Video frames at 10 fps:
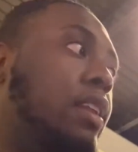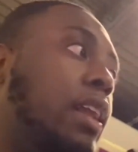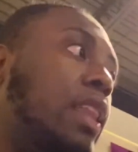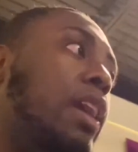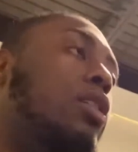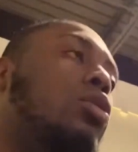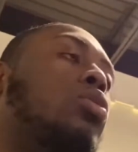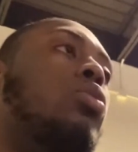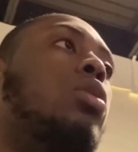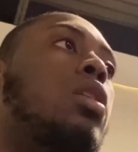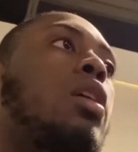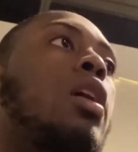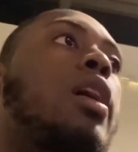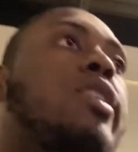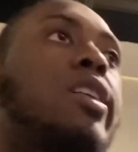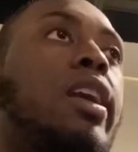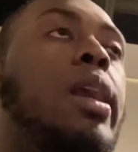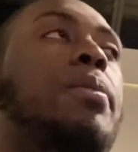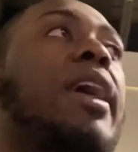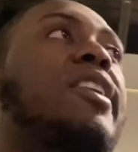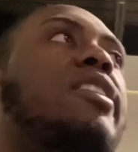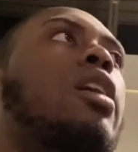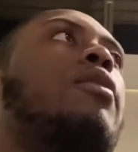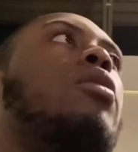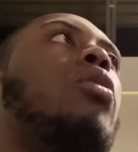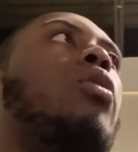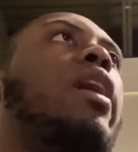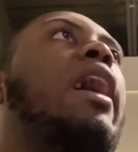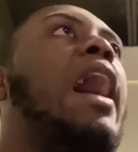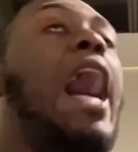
that they do to keep themselves going.